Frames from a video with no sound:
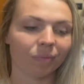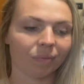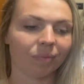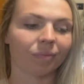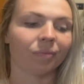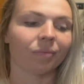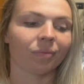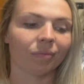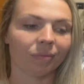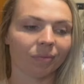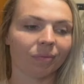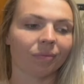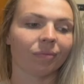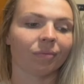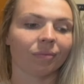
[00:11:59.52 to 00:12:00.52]

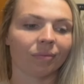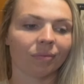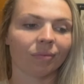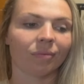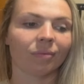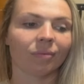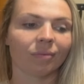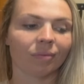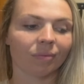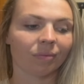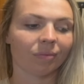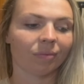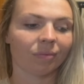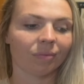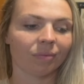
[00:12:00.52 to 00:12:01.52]

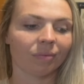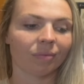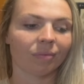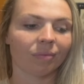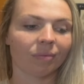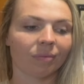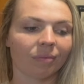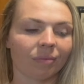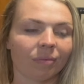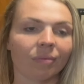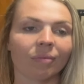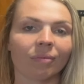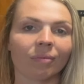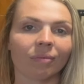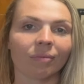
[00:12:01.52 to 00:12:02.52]

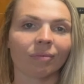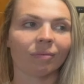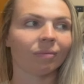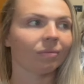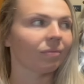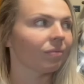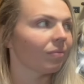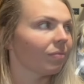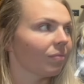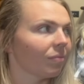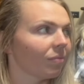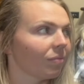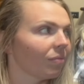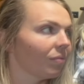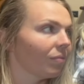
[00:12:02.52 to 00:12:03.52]

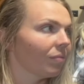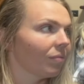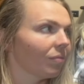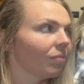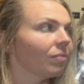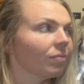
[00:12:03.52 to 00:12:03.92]
(not speaking)